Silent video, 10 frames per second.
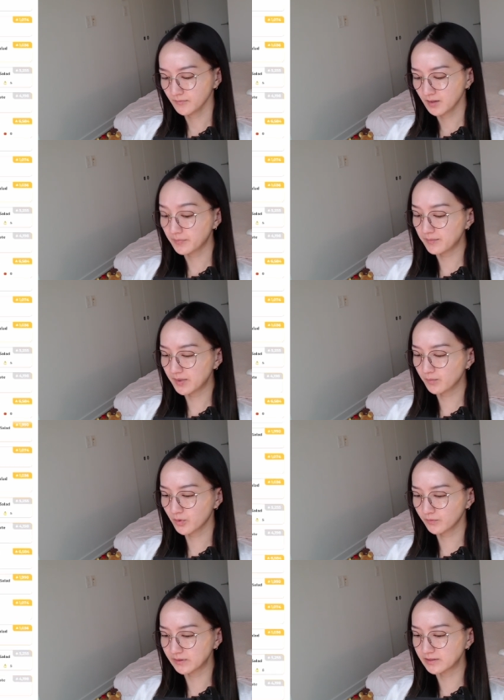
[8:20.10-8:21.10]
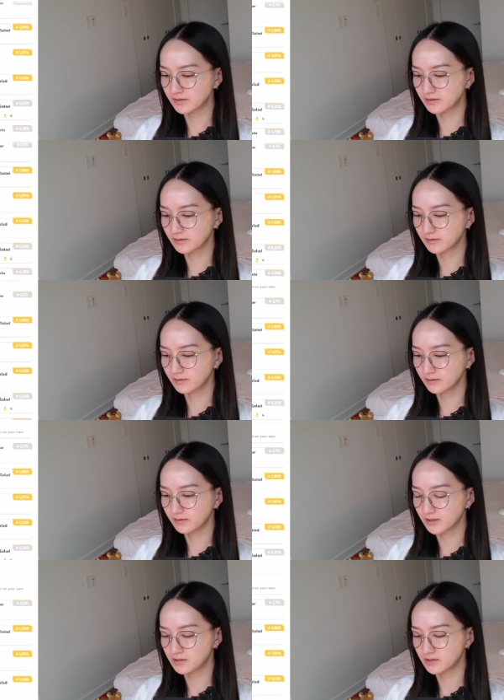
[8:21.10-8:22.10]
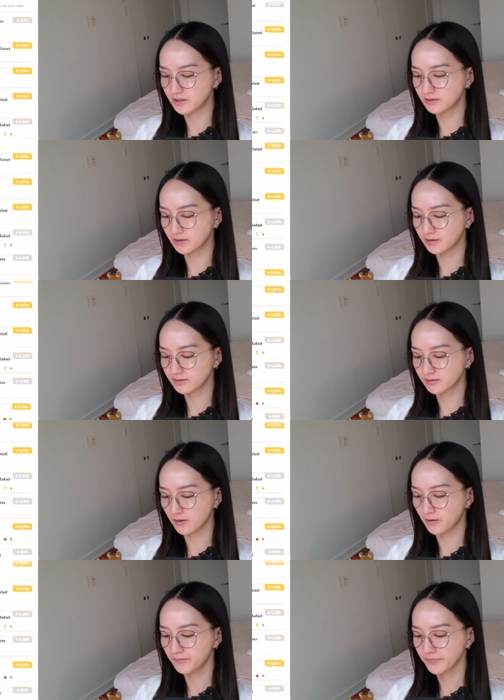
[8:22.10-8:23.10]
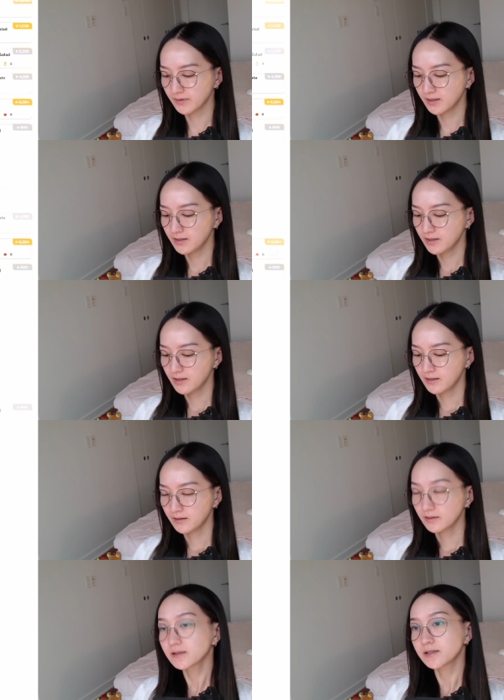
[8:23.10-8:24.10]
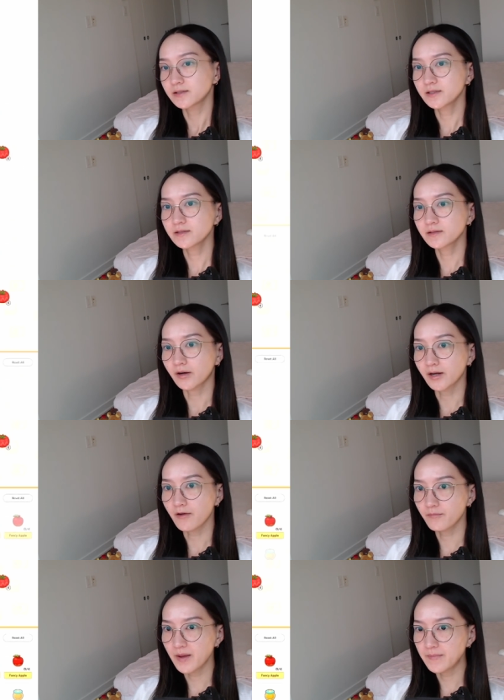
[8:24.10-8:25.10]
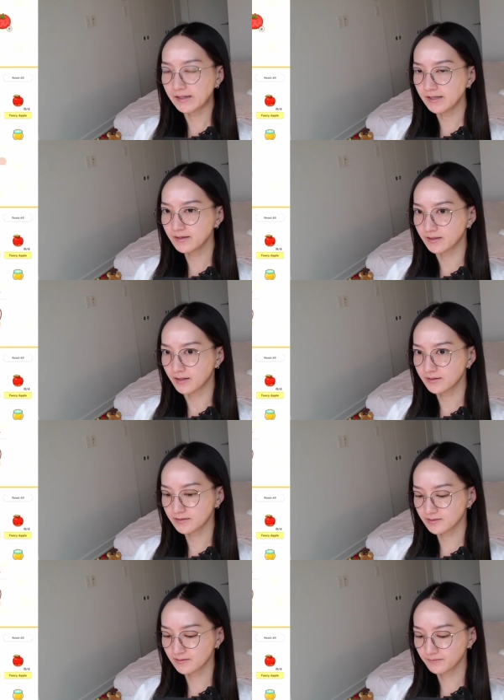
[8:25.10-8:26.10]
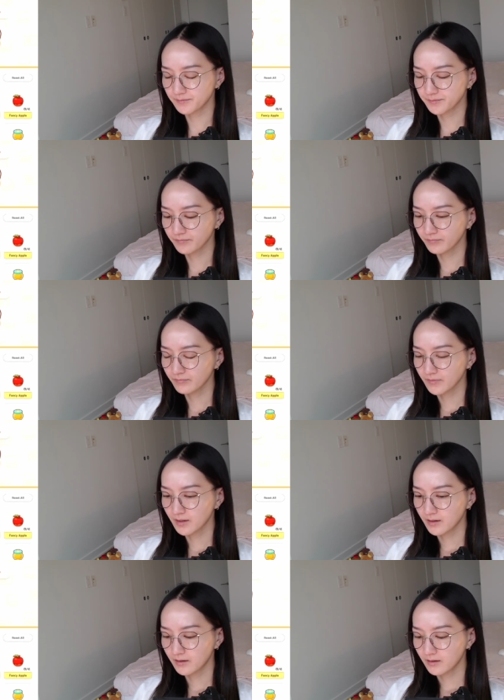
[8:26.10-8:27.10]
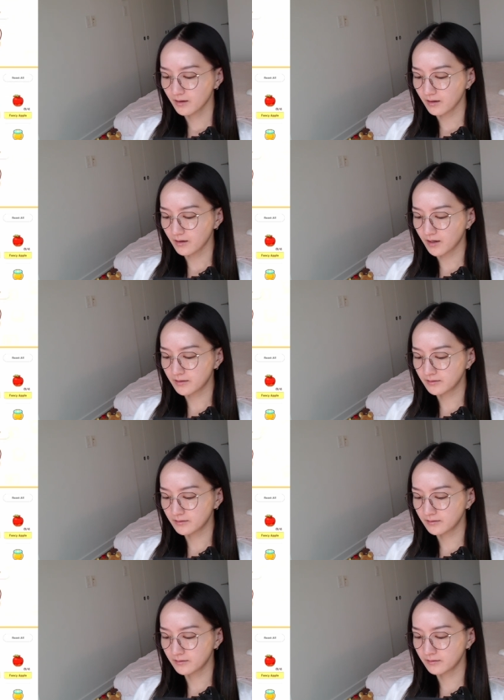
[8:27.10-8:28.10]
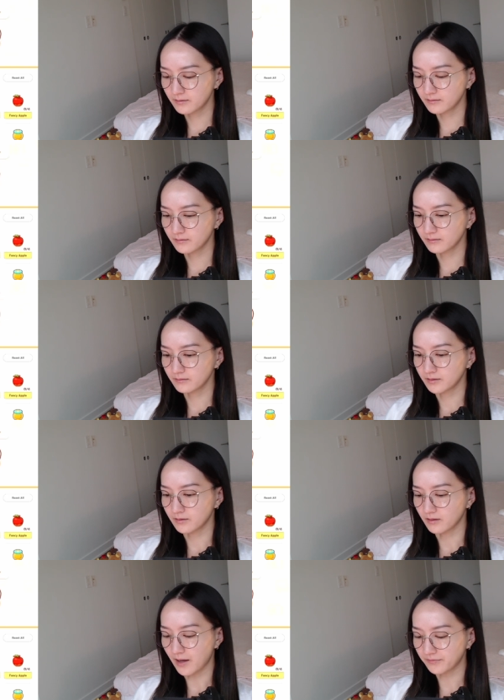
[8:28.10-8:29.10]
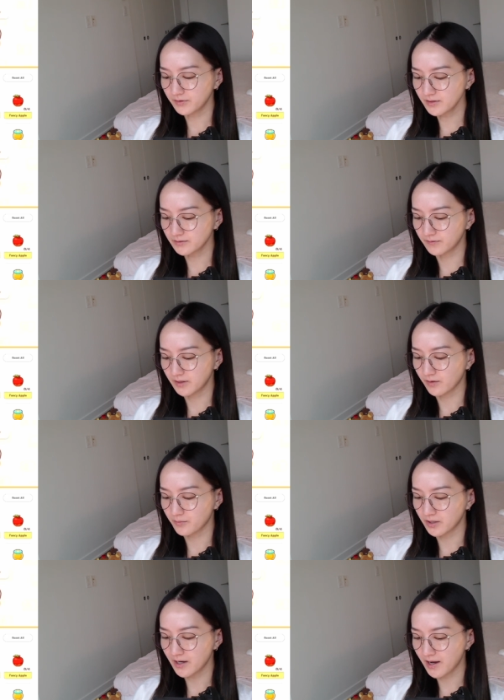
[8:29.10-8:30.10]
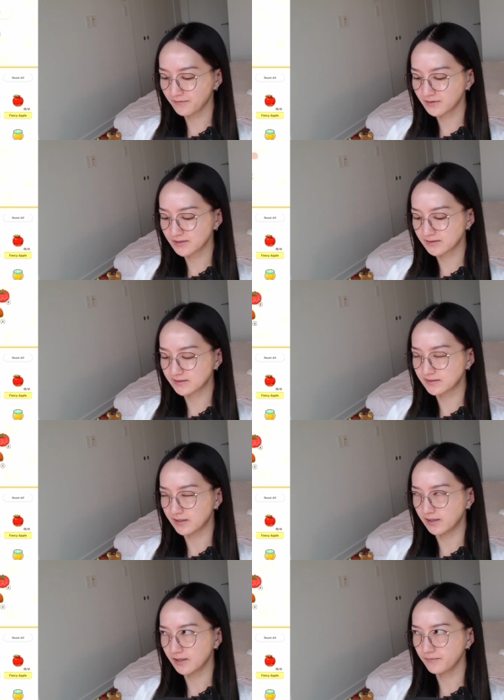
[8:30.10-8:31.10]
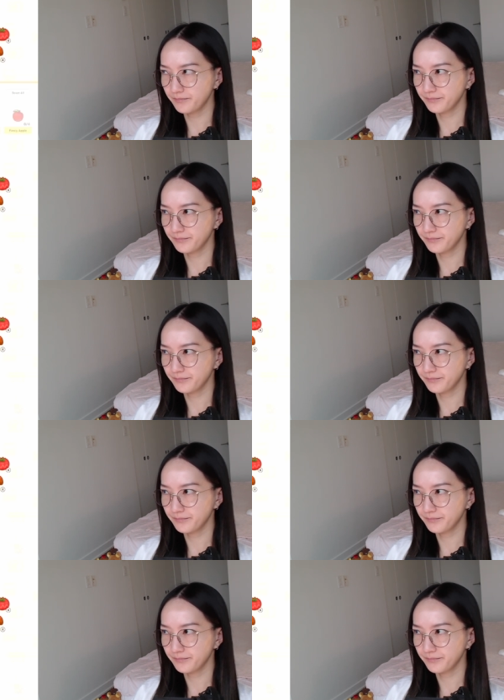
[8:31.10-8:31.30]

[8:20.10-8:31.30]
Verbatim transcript: But I make more with the ginger, so let's just start off by making this. And after this video, I'm gonna have to see